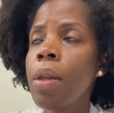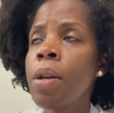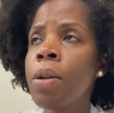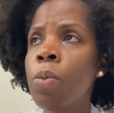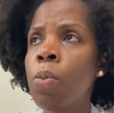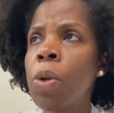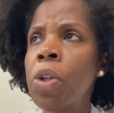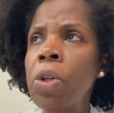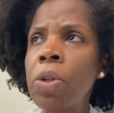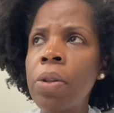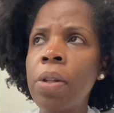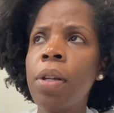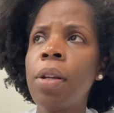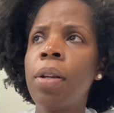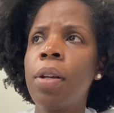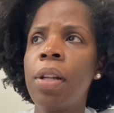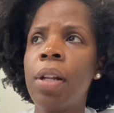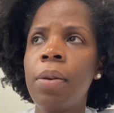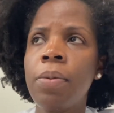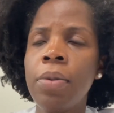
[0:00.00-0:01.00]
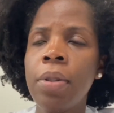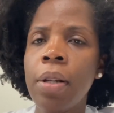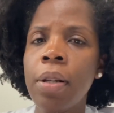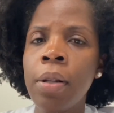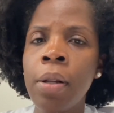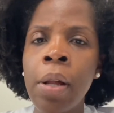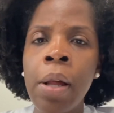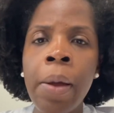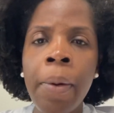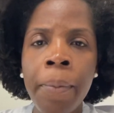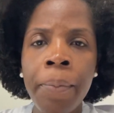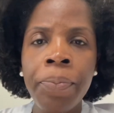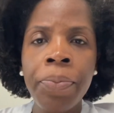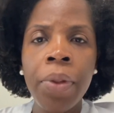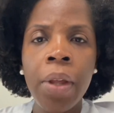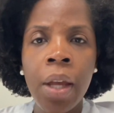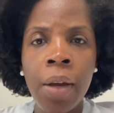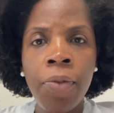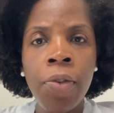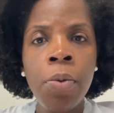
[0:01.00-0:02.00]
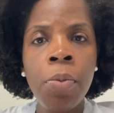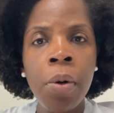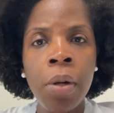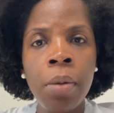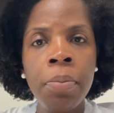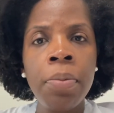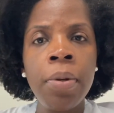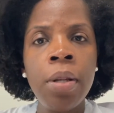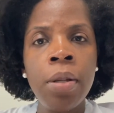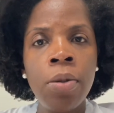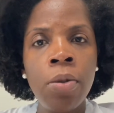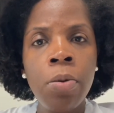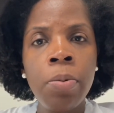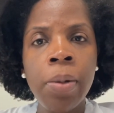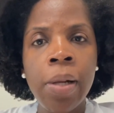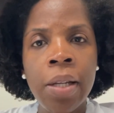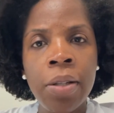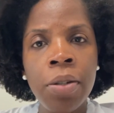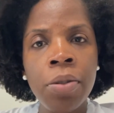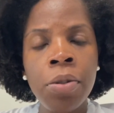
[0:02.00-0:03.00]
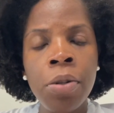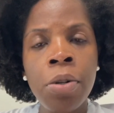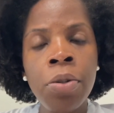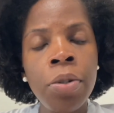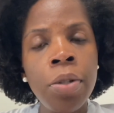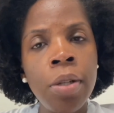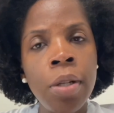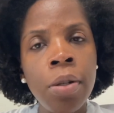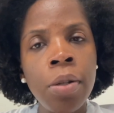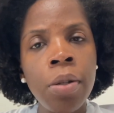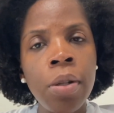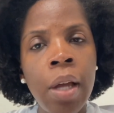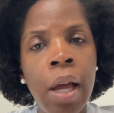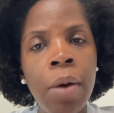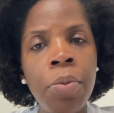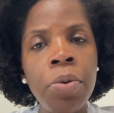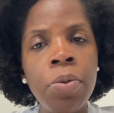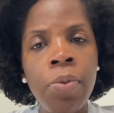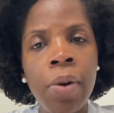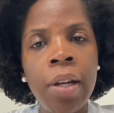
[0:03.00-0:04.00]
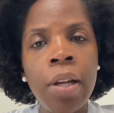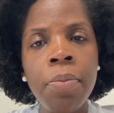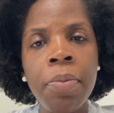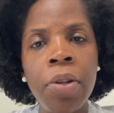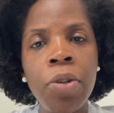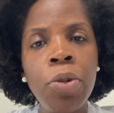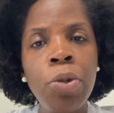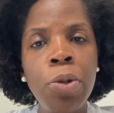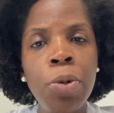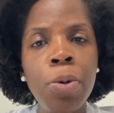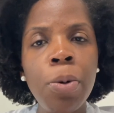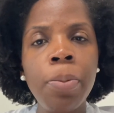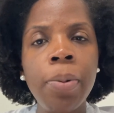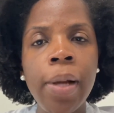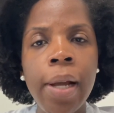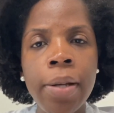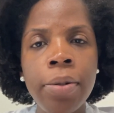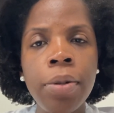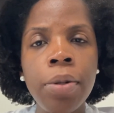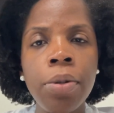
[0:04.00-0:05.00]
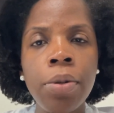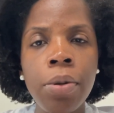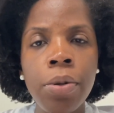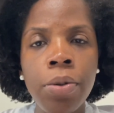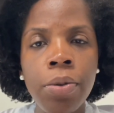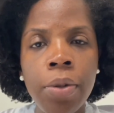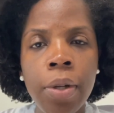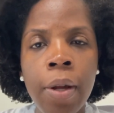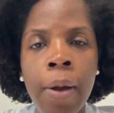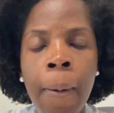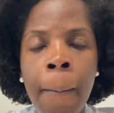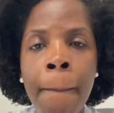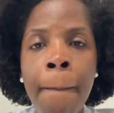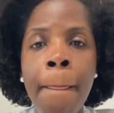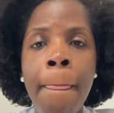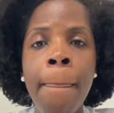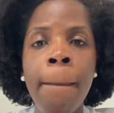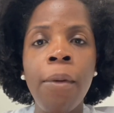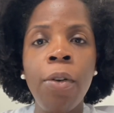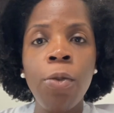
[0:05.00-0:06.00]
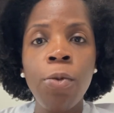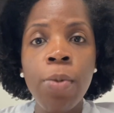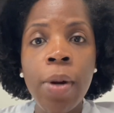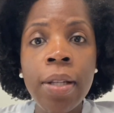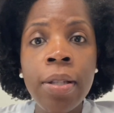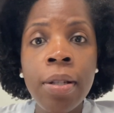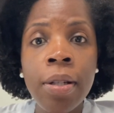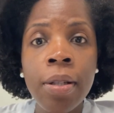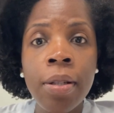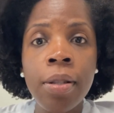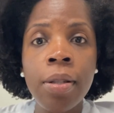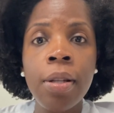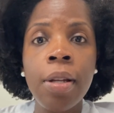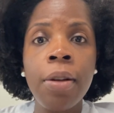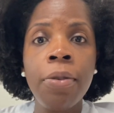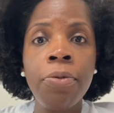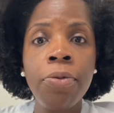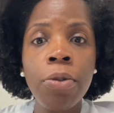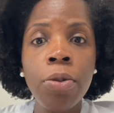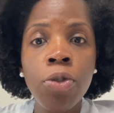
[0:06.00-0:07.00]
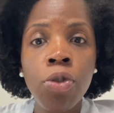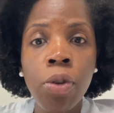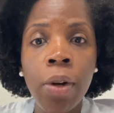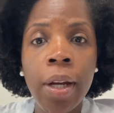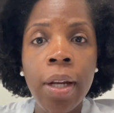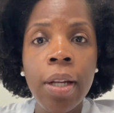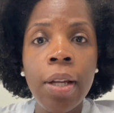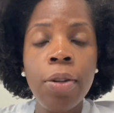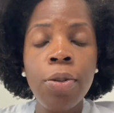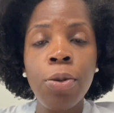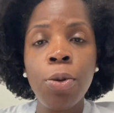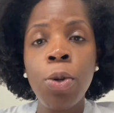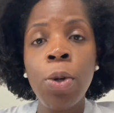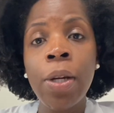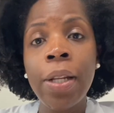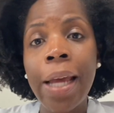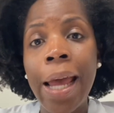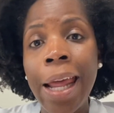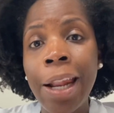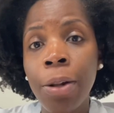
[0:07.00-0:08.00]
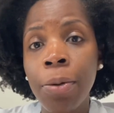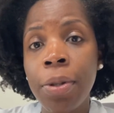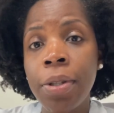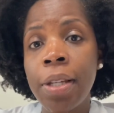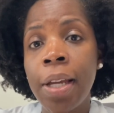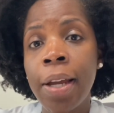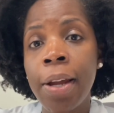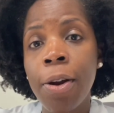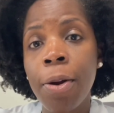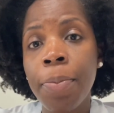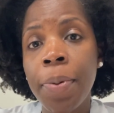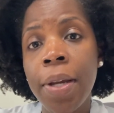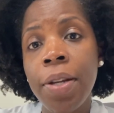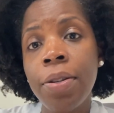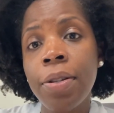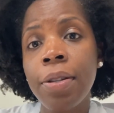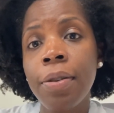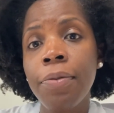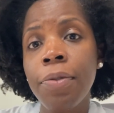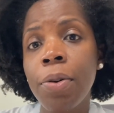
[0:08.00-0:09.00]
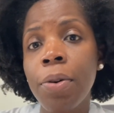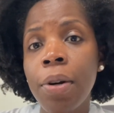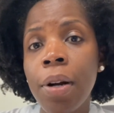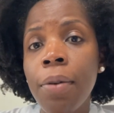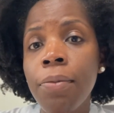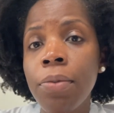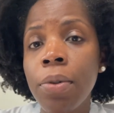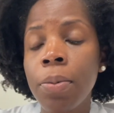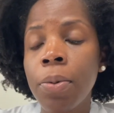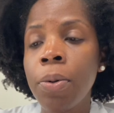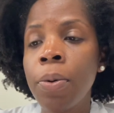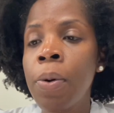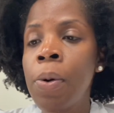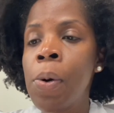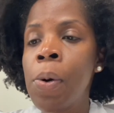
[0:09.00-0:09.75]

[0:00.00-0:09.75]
What do you think? And I've said, if you want to do plastic surgery, then I would recommend you do a plastic surgery residency, full training, so you can adequately take care of patients and feel comfortable.